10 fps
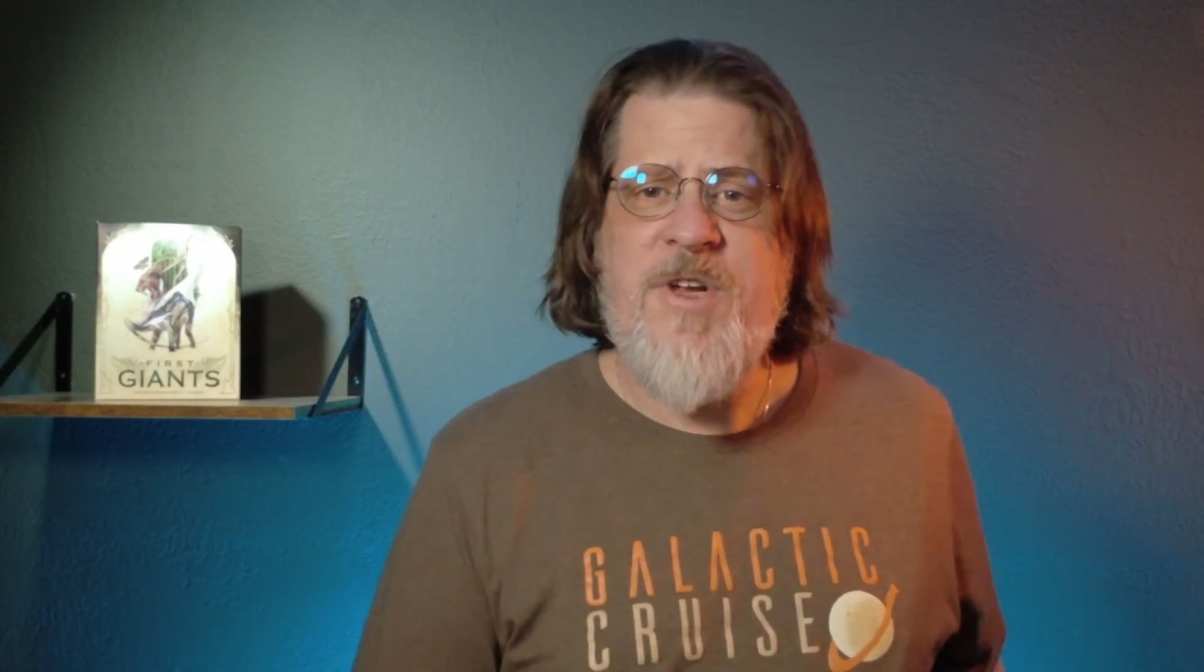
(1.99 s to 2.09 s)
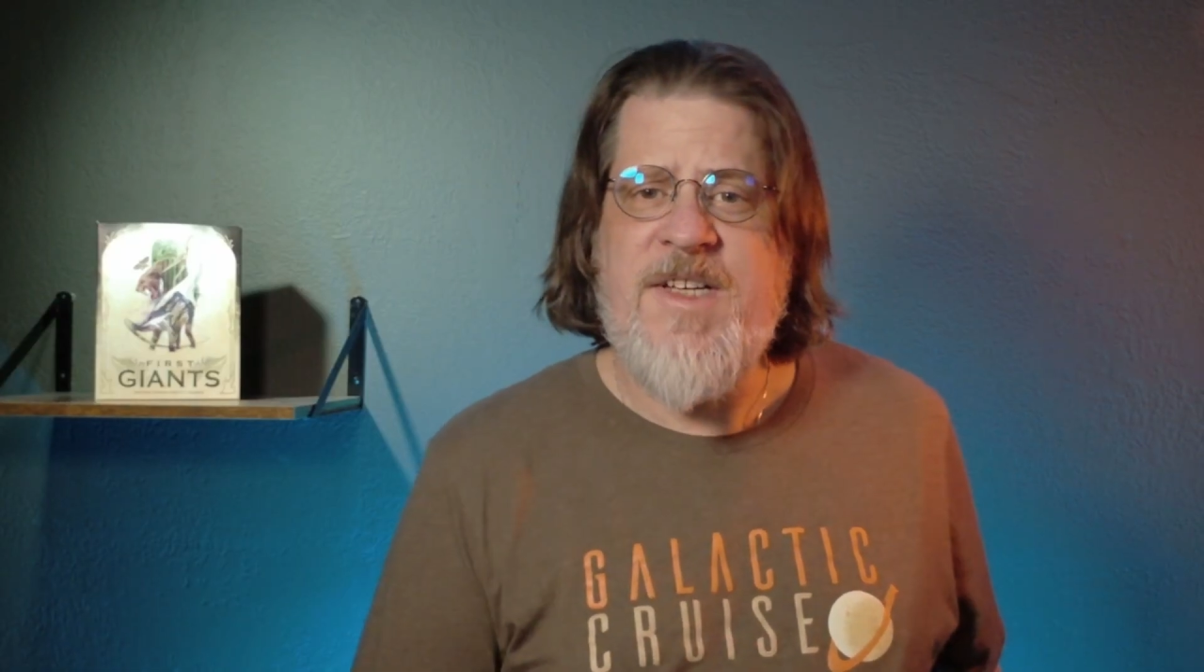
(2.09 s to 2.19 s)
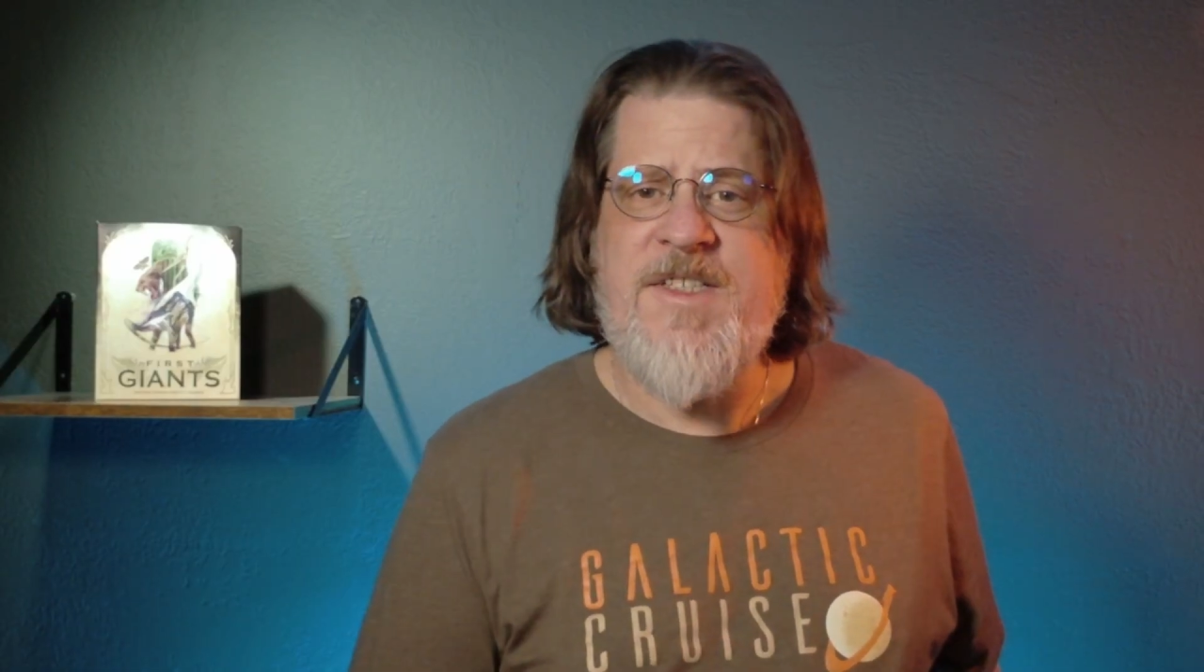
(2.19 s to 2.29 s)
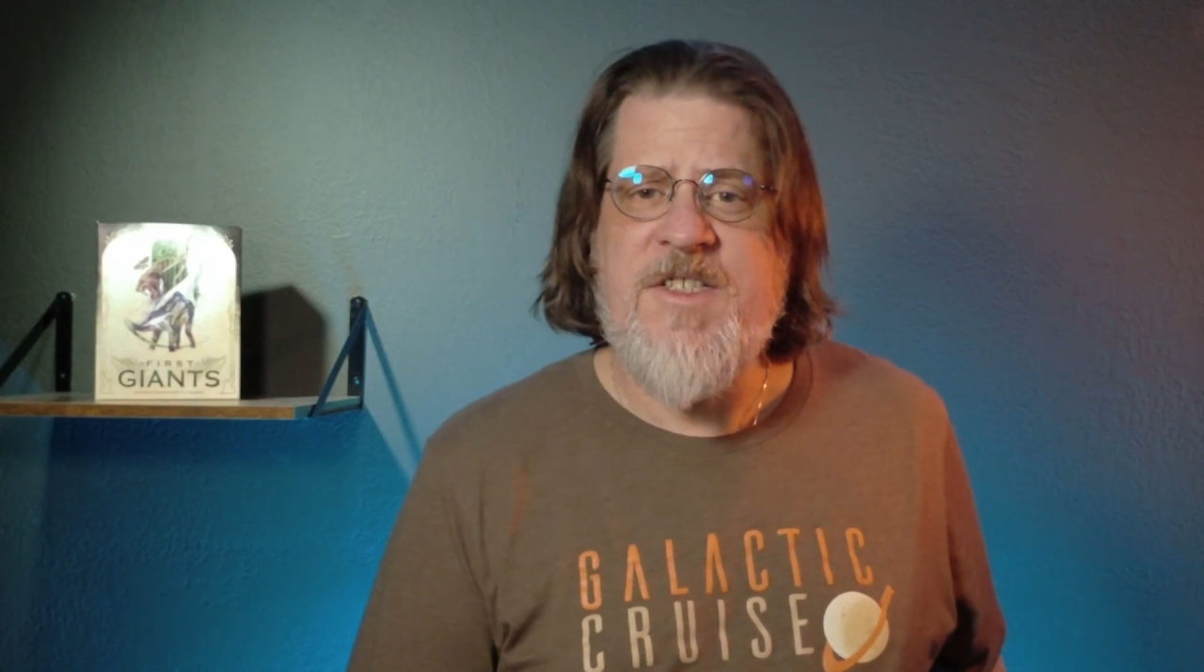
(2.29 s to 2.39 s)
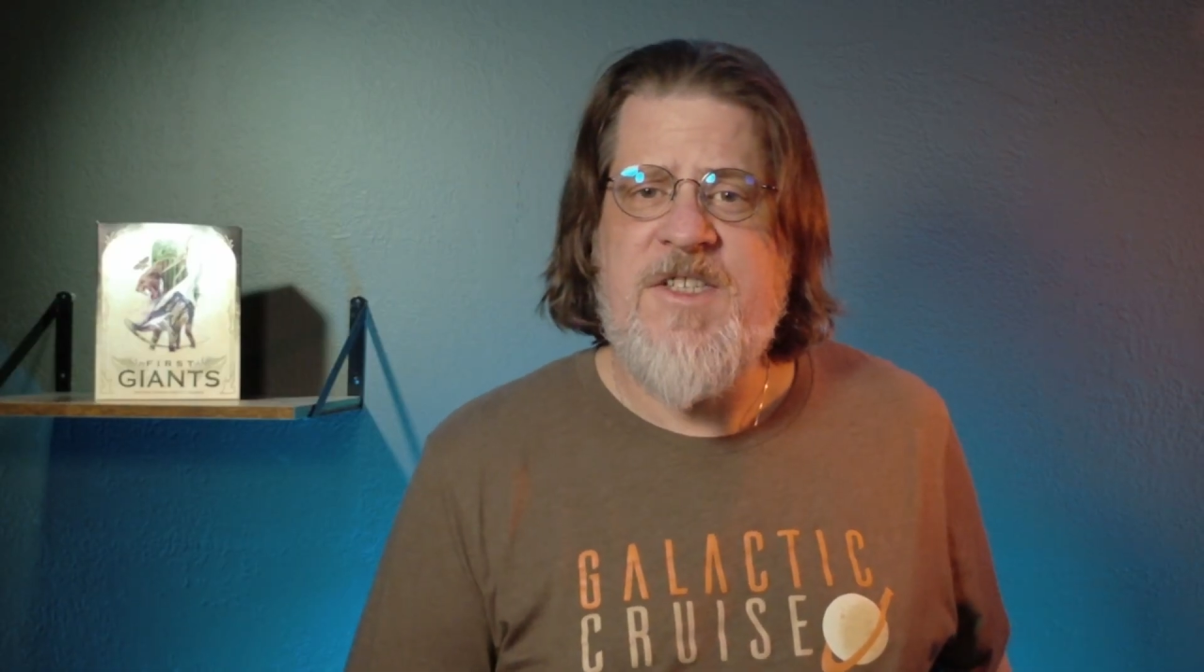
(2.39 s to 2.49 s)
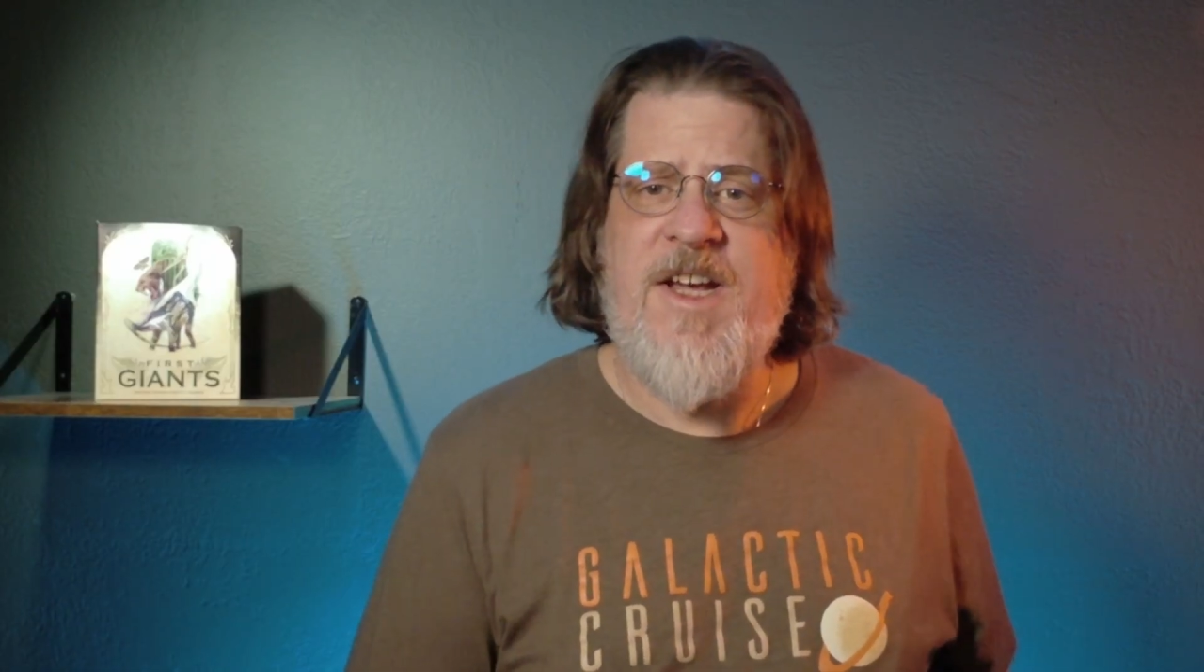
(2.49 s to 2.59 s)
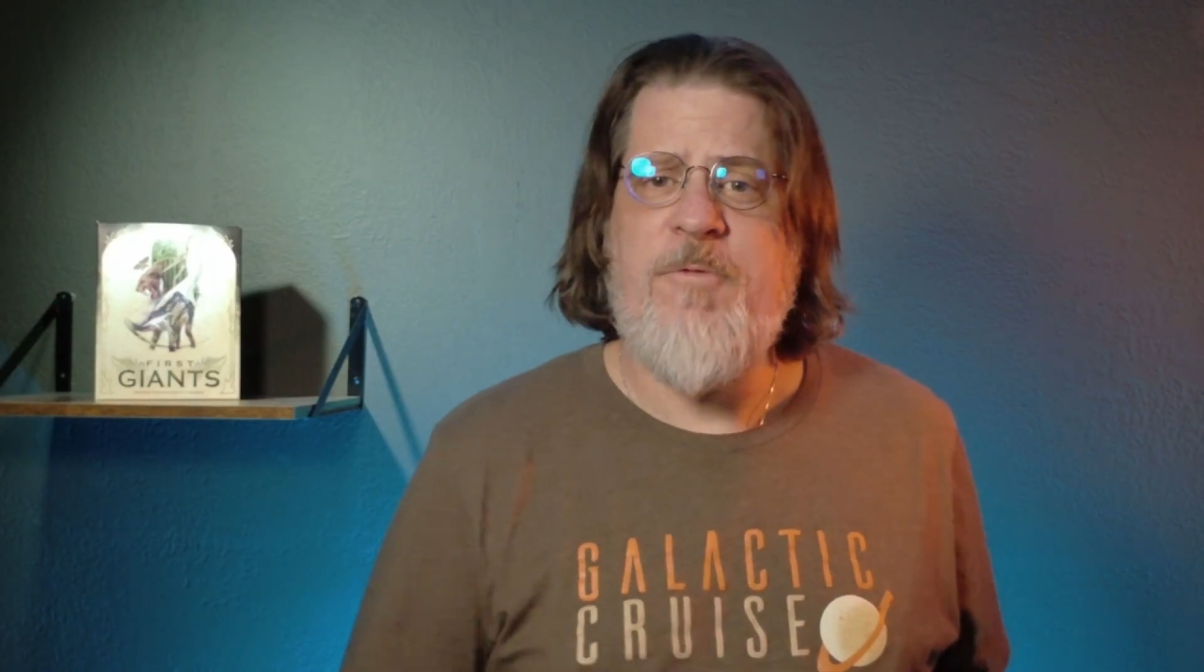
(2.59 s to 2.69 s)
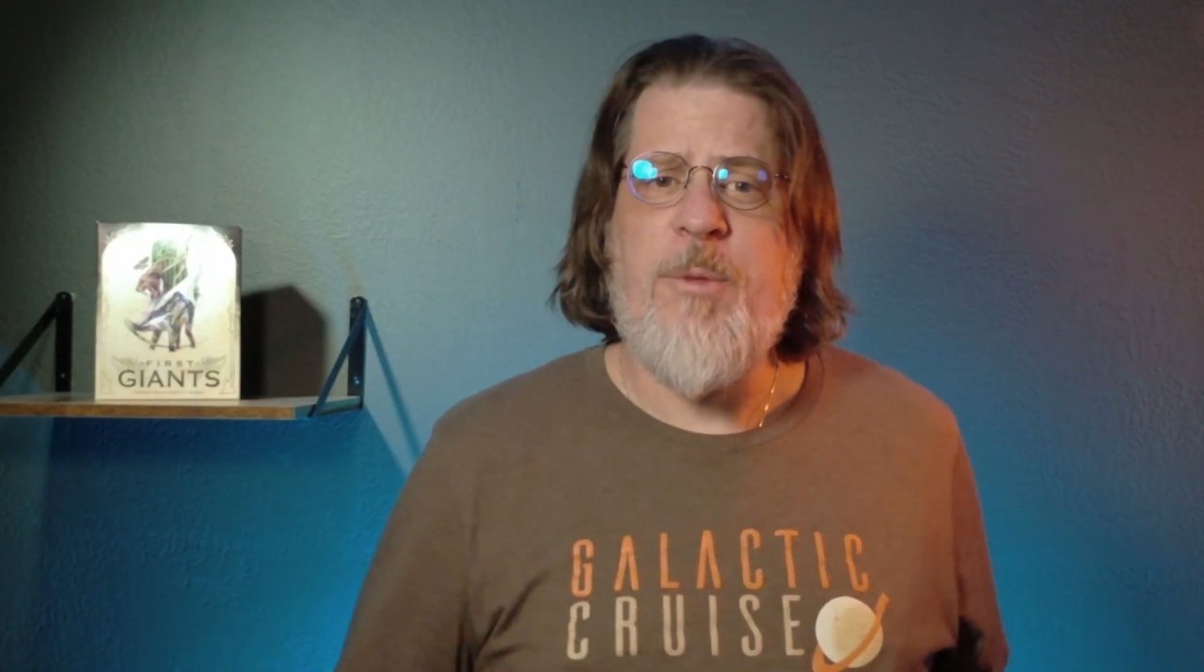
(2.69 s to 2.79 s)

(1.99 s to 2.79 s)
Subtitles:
get to decide